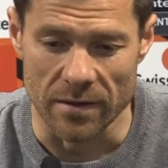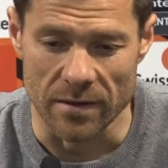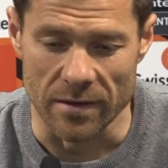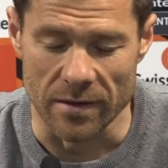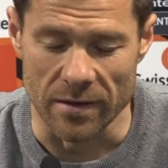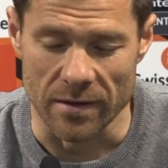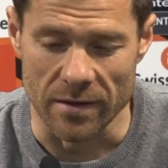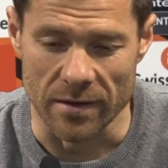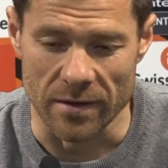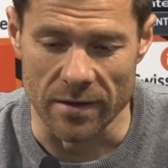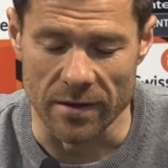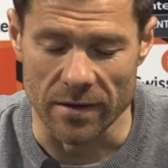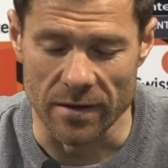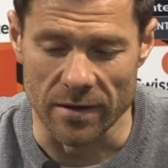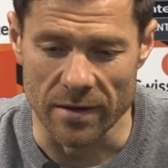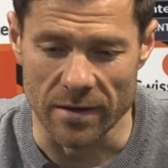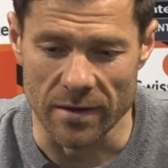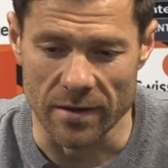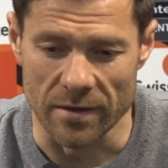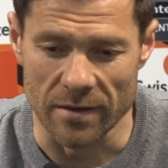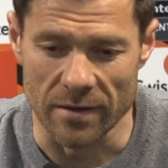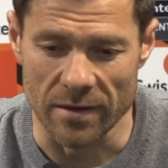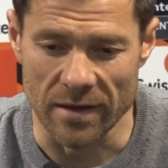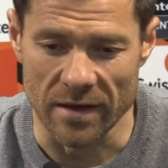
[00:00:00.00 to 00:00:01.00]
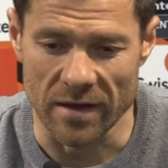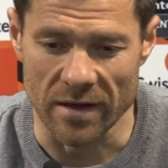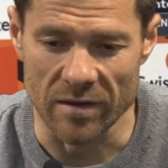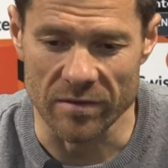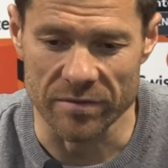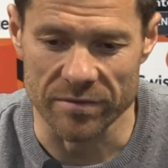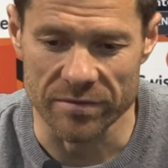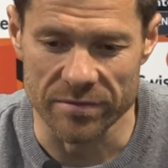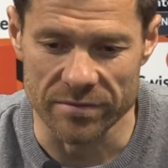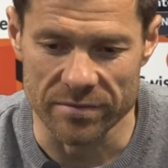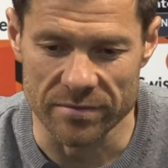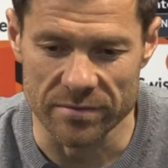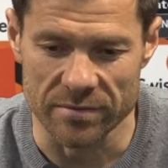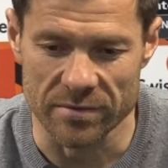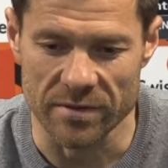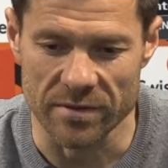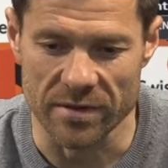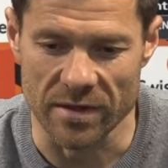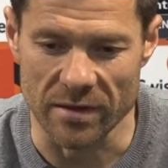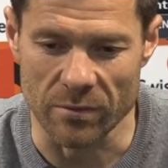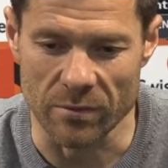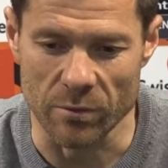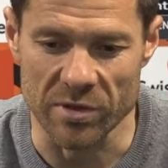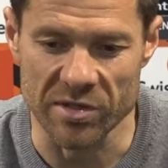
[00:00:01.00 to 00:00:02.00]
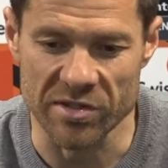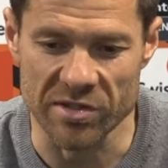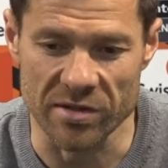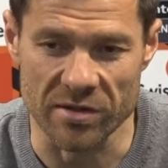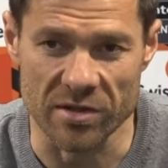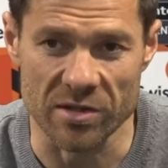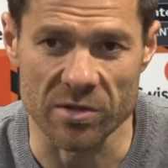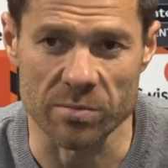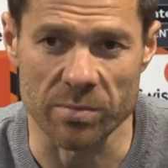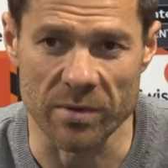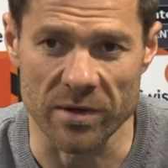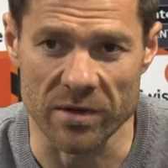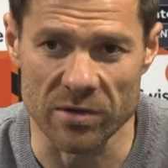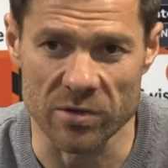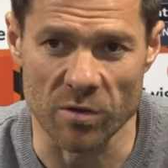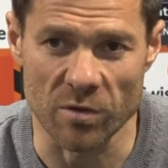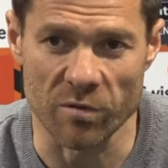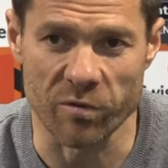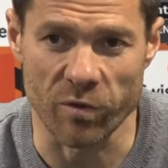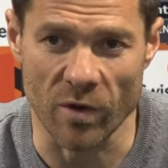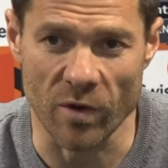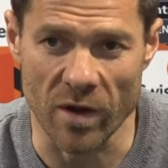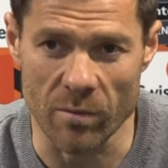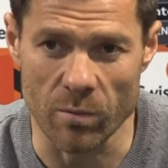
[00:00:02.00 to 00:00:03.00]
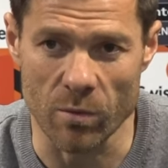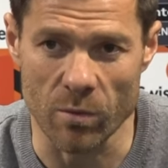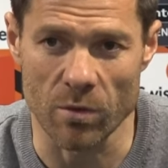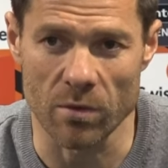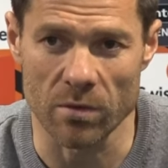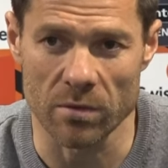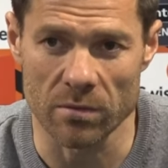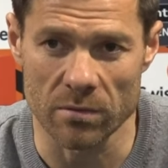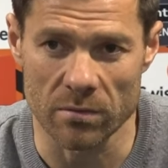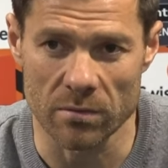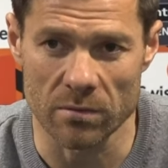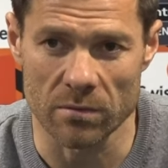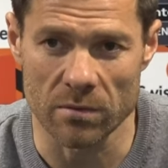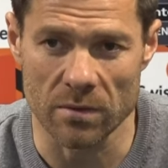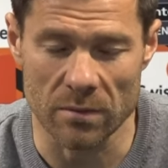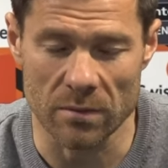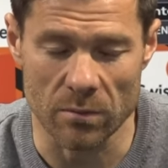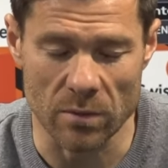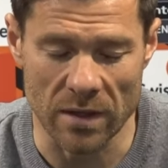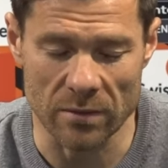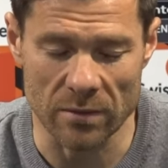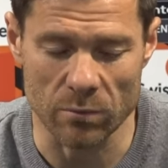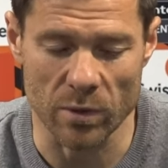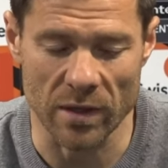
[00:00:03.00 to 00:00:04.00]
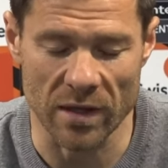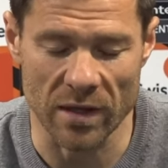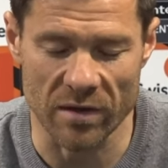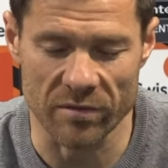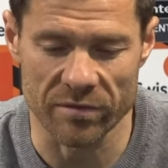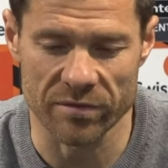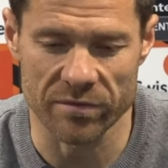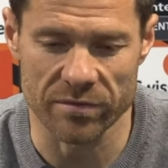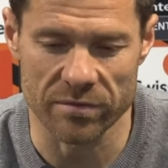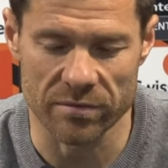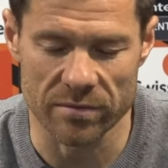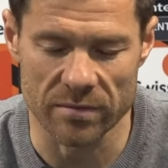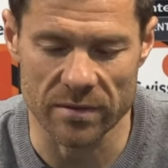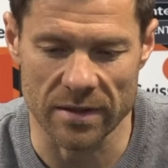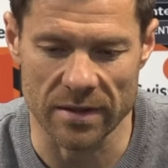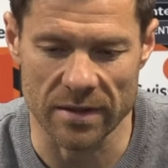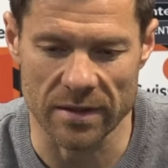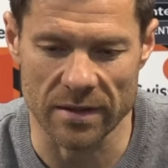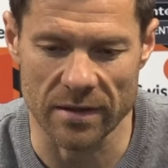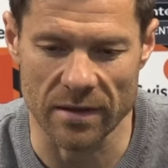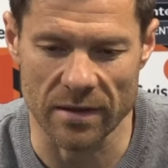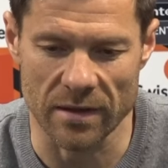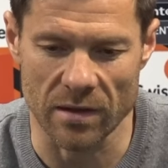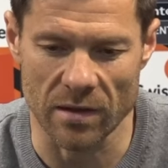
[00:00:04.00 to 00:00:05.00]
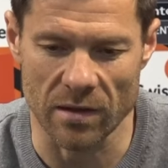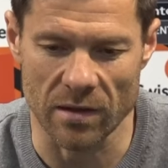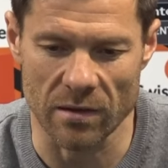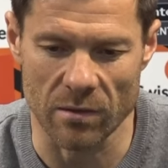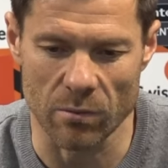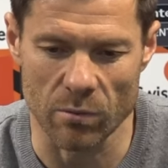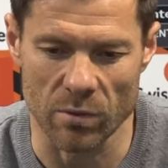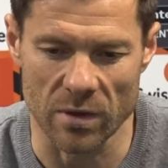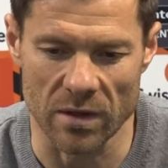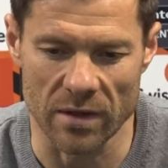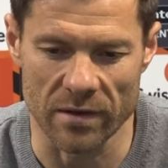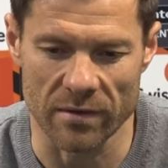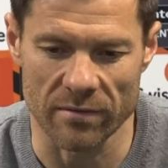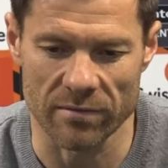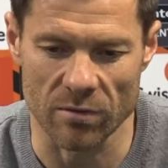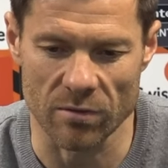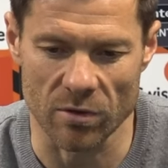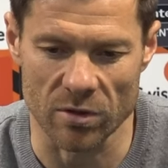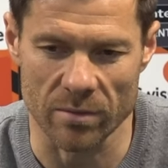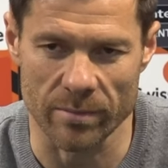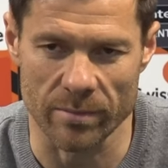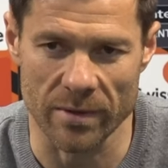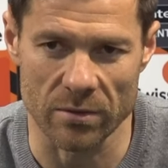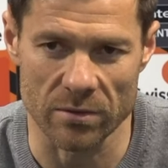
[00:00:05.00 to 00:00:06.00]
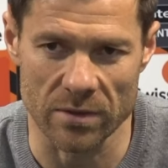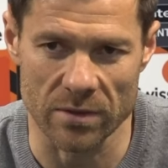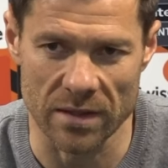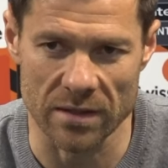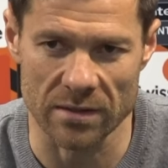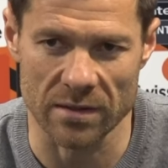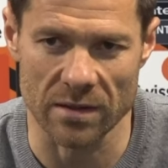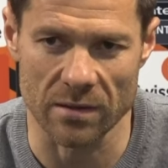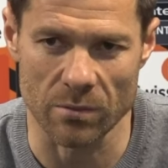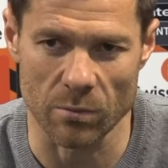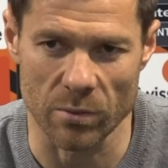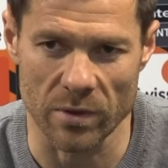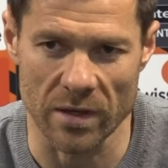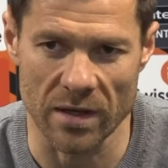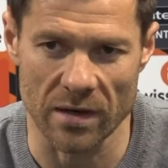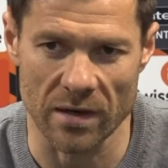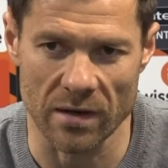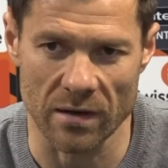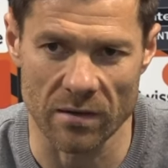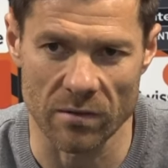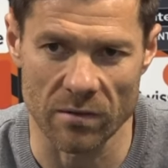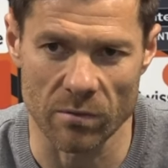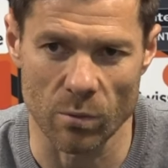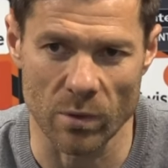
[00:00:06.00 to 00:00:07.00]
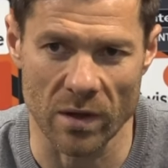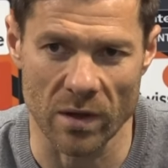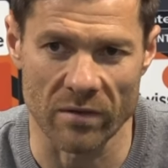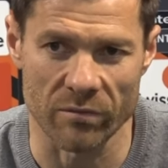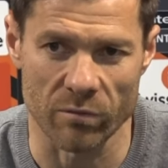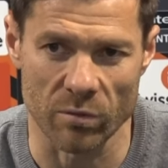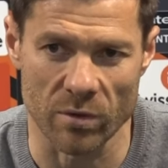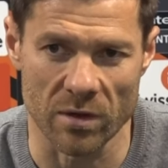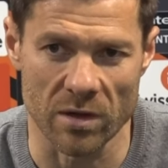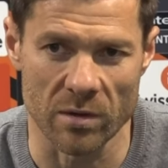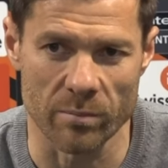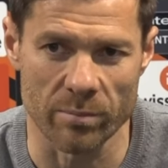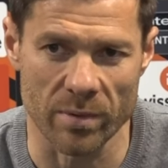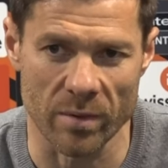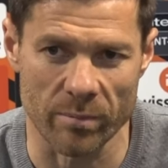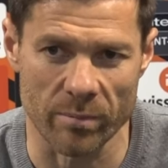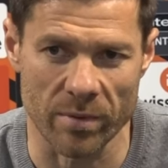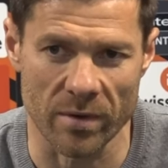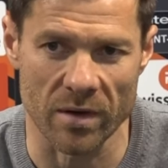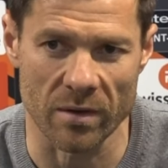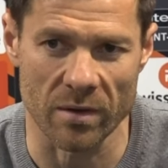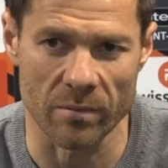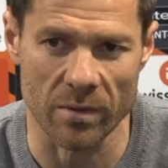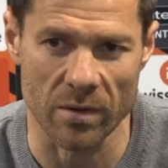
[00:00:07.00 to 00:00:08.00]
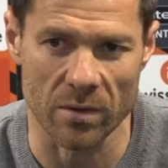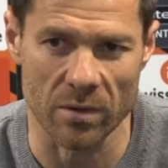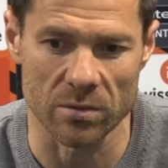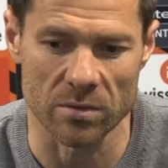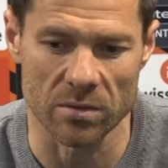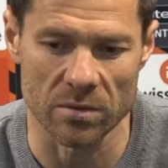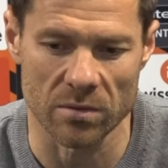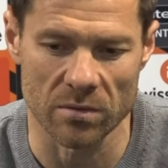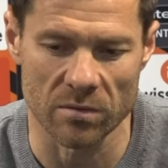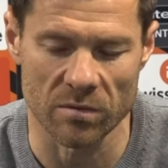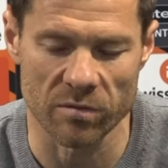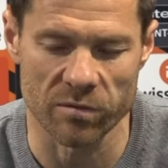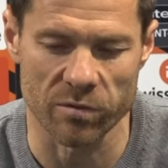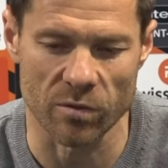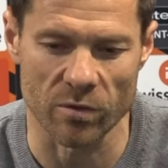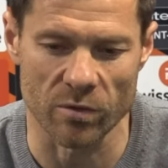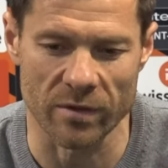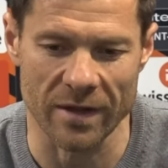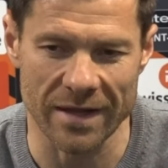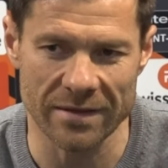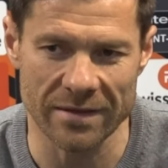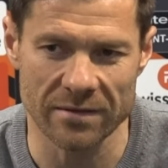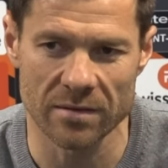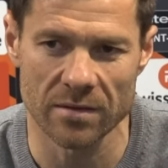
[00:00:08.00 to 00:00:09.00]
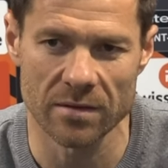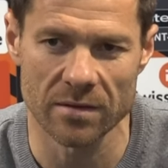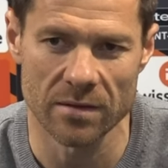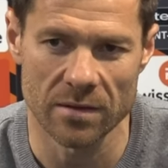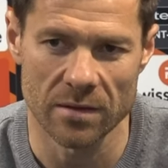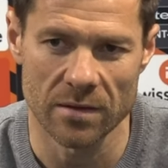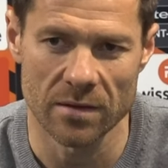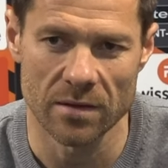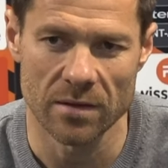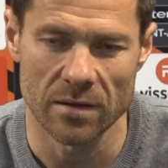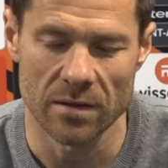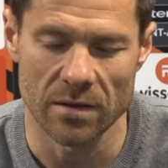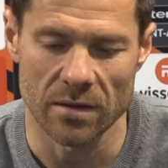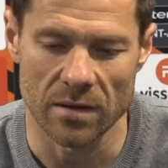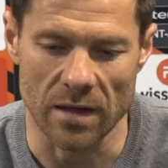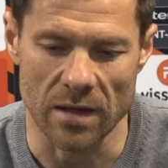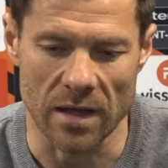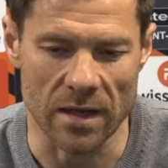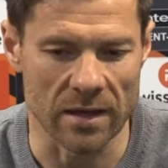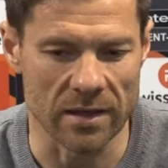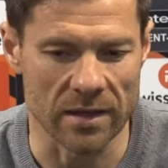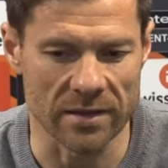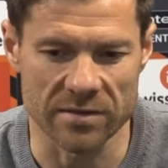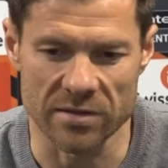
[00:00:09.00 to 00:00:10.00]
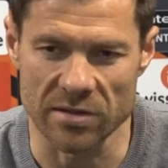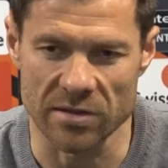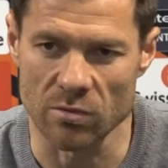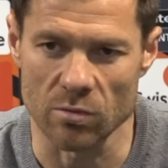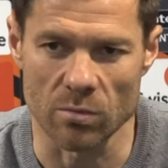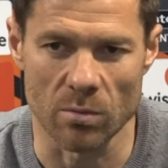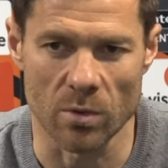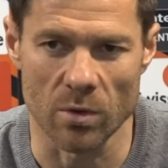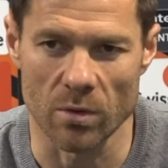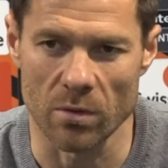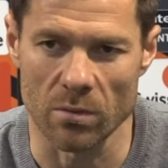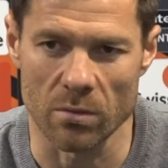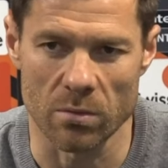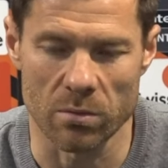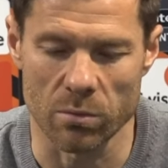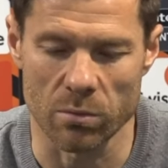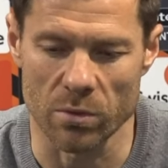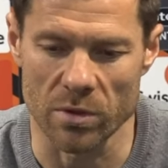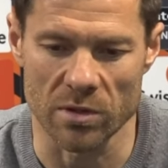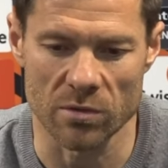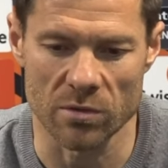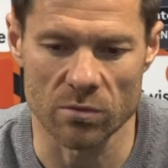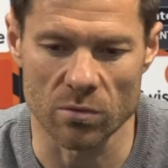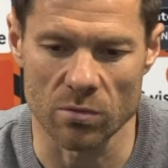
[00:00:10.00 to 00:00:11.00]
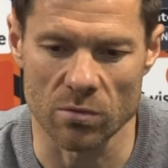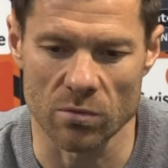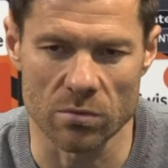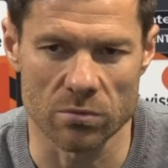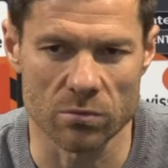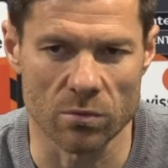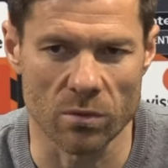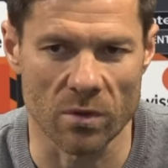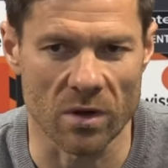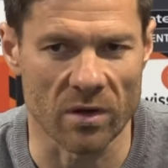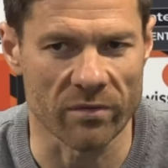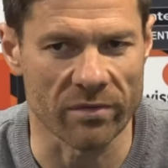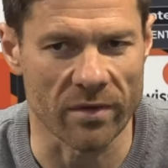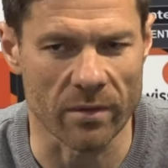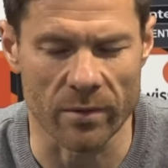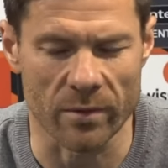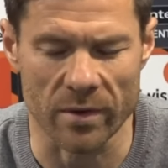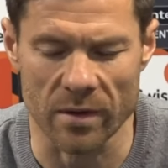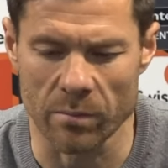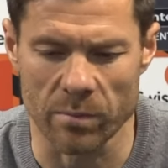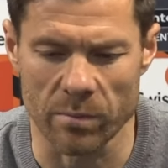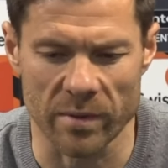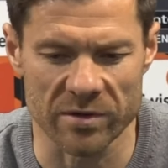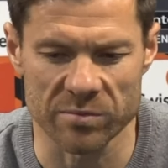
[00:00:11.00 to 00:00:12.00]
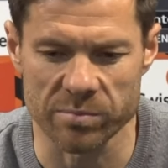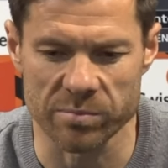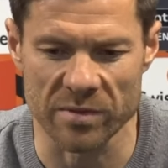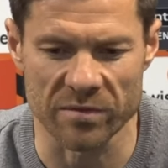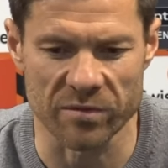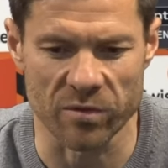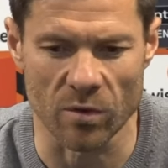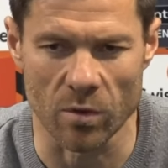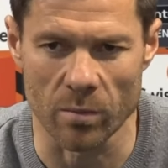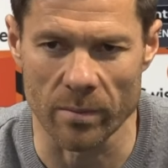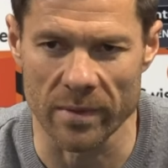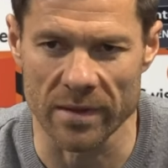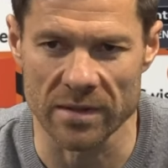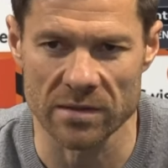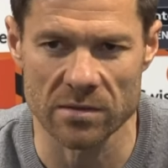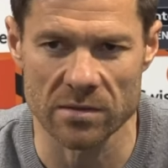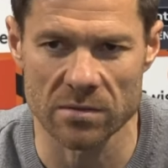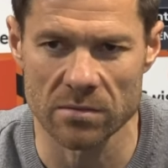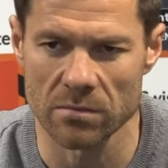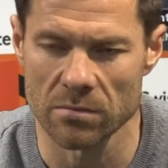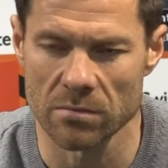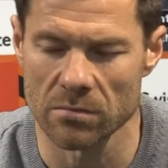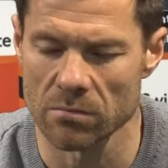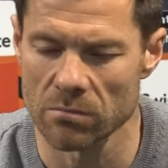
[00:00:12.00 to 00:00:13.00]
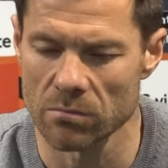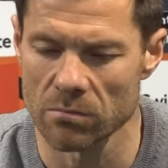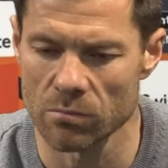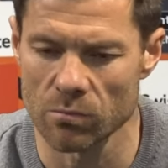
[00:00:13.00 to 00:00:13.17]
Uh, they have their recent experience of Freiburg. That we have uh, really thought about that, and we are we have really prepared about for that. And let's see tomorrow. We need to to have our best performance.